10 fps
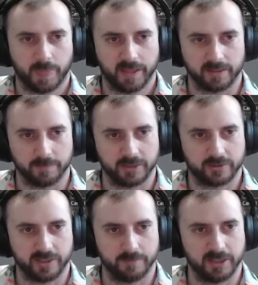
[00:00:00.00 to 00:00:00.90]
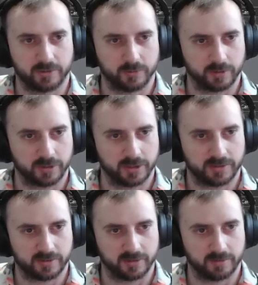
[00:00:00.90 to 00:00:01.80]
Get my Stream Deck shortcuts
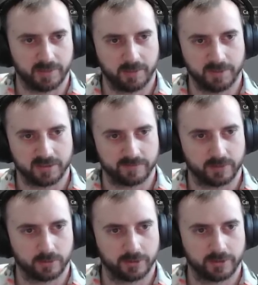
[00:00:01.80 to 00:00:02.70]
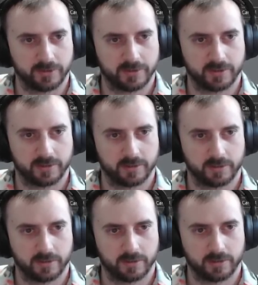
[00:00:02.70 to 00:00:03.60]
to make me some folders.
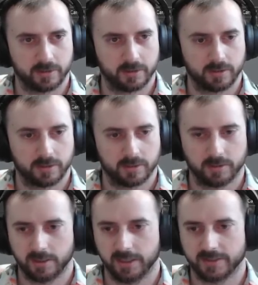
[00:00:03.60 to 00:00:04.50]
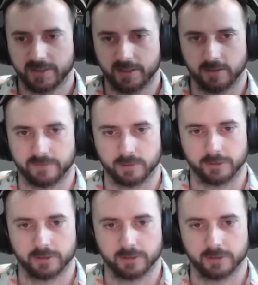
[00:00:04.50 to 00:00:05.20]
STL folder.